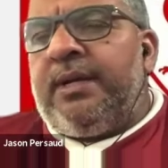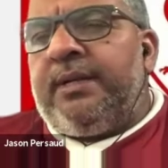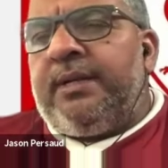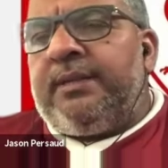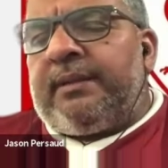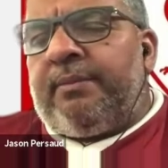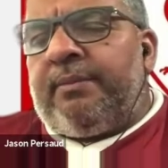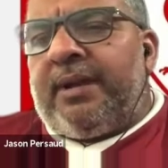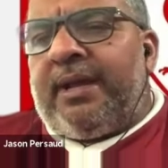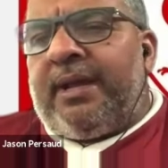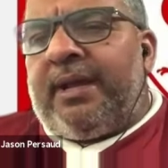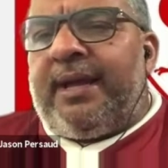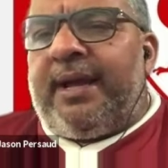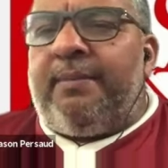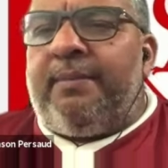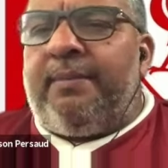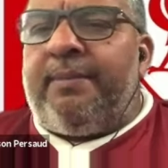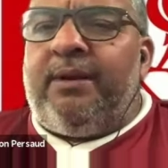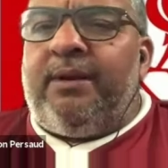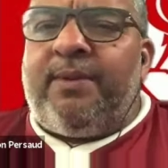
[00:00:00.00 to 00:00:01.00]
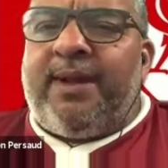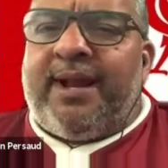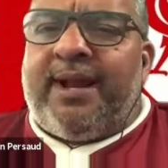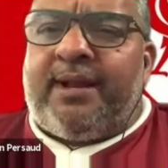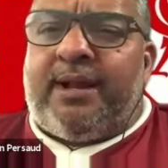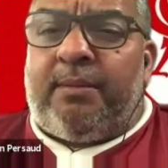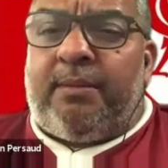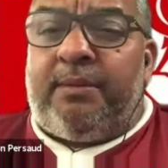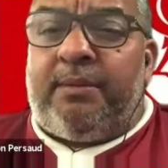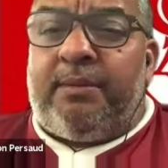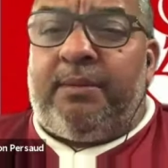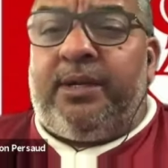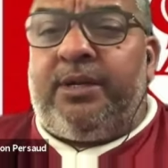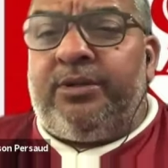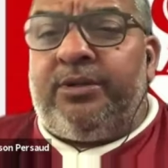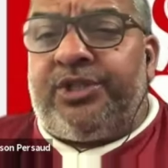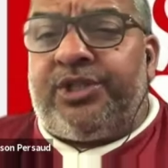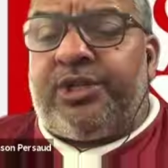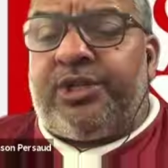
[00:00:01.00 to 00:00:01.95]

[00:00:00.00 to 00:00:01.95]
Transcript: someone like that. I mean, look, we had a couple of good